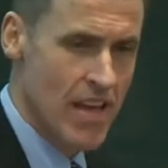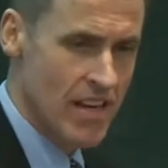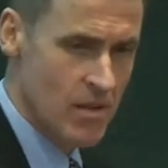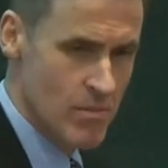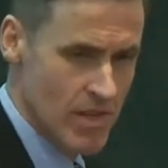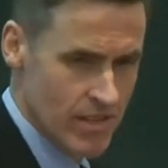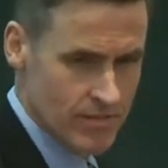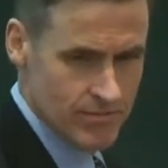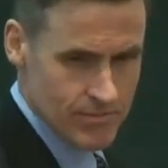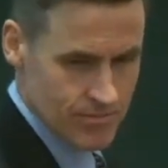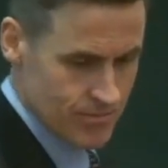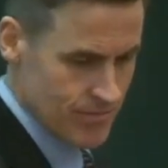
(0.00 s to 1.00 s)
that in a minute.
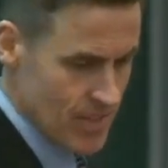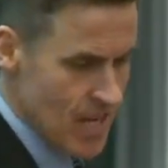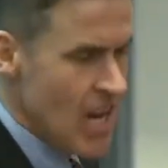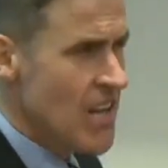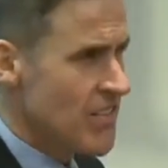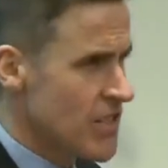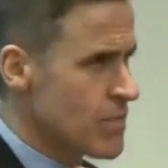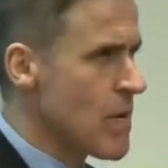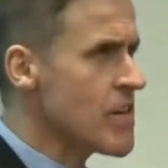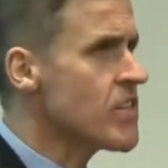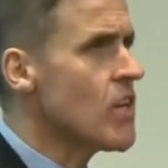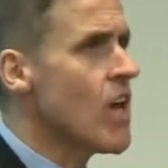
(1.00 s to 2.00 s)
The
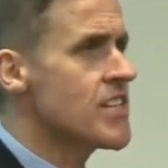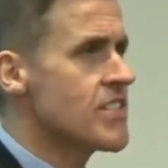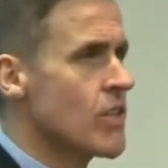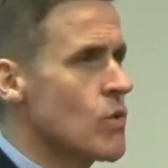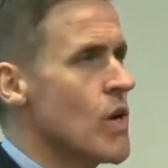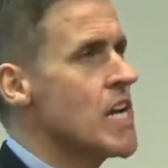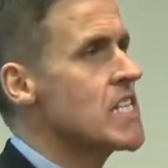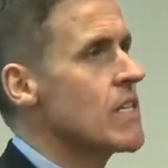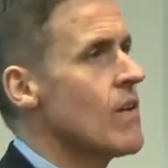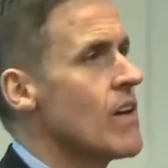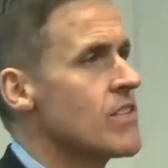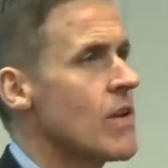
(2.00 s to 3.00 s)
specialised degrees,
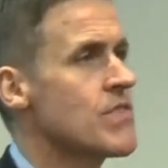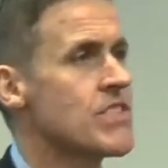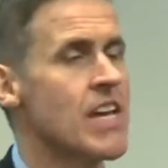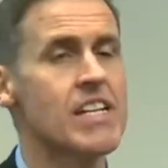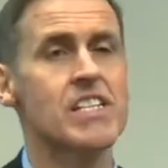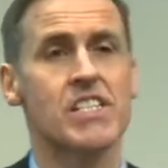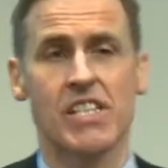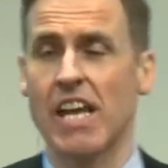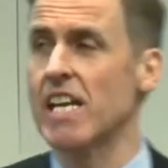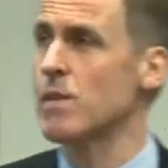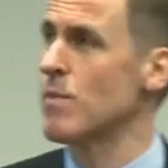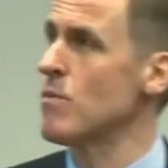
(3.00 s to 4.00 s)
as I've said,
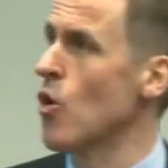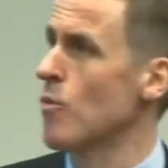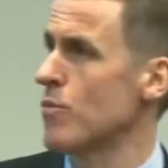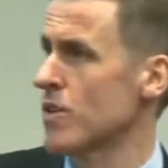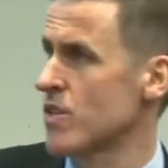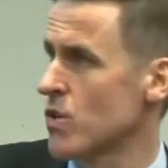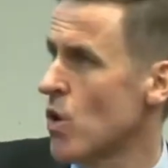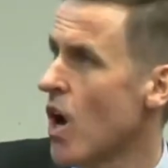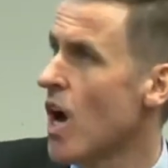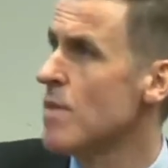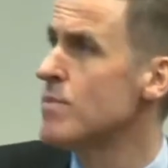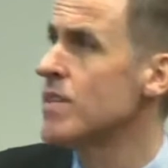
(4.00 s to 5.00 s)
tend to be more
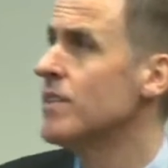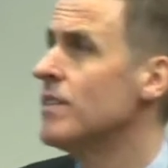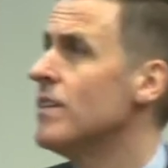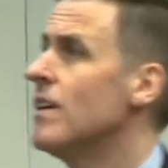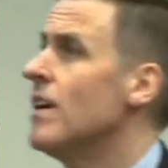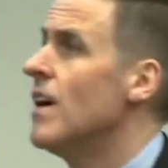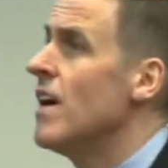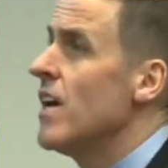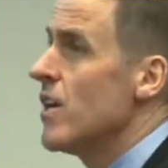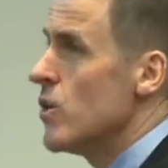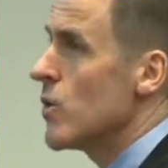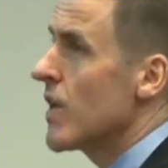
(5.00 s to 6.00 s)
prescribed.
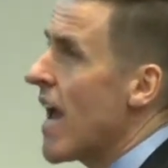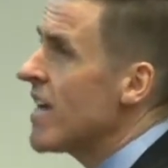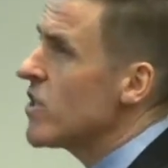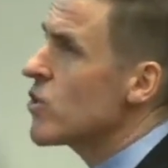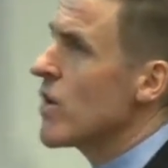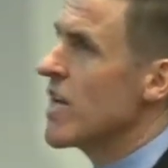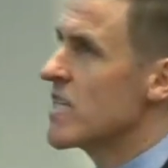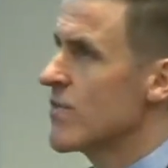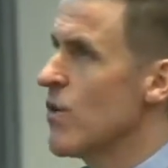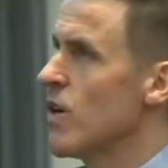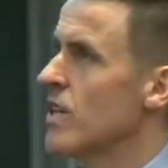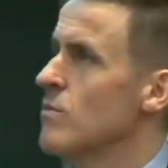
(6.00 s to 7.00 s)
You can
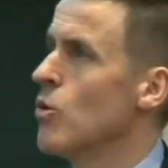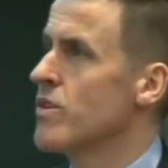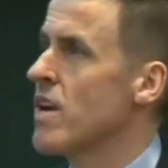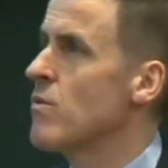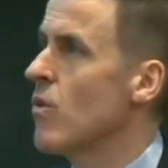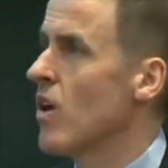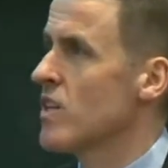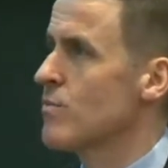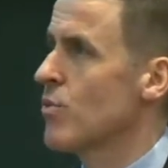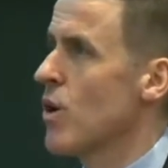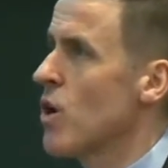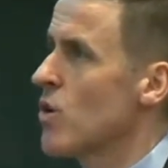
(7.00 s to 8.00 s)
transfer to the more generalised
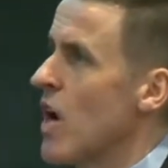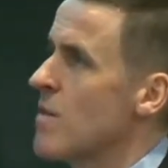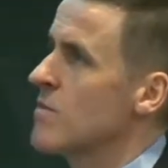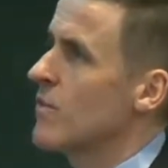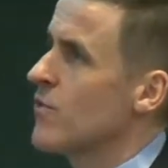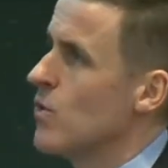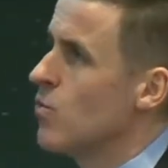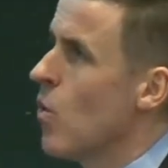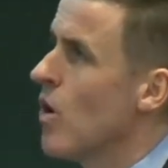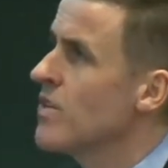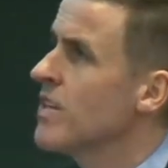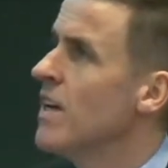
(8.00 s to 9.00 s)
programs if you
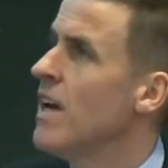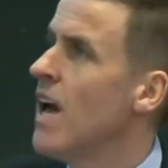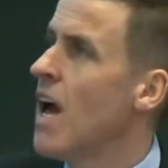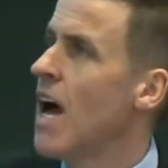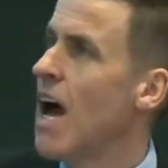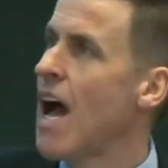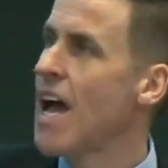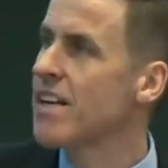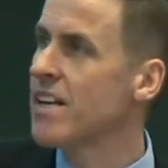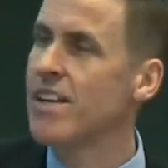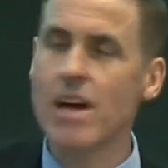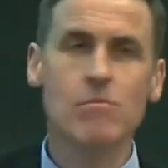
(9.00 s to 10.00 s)
want, and
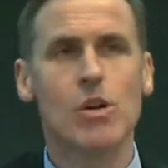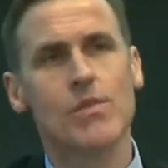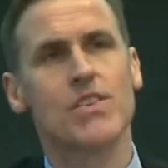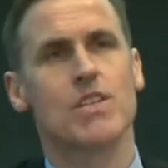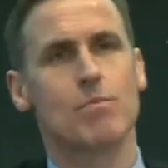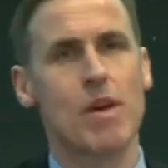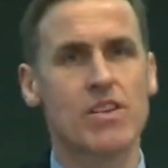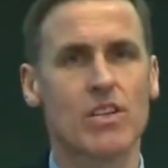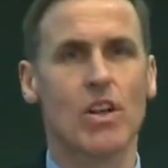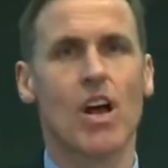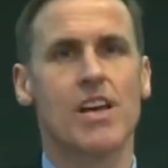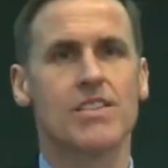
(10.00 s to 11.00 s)
a number of the
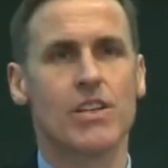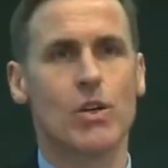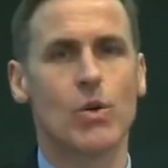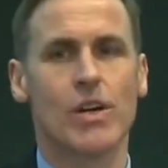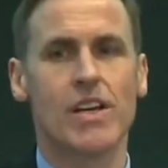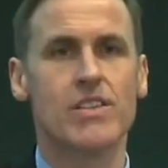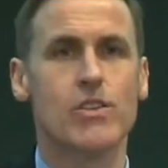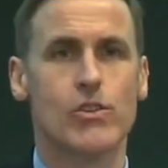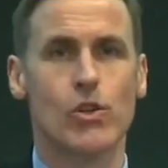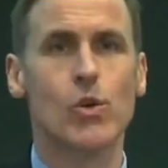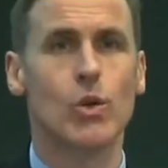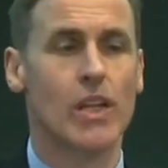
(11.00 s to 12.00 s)
specialised degrees
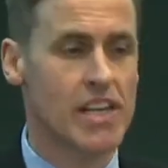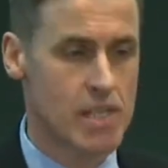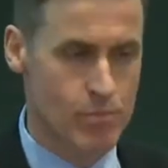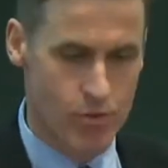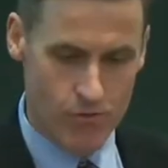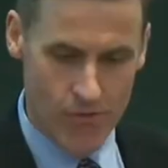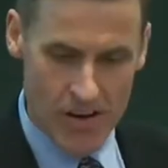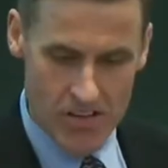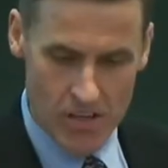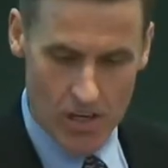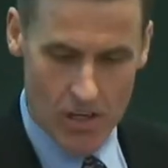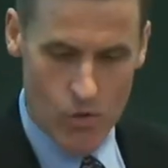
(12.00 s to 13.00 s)
do lead to professional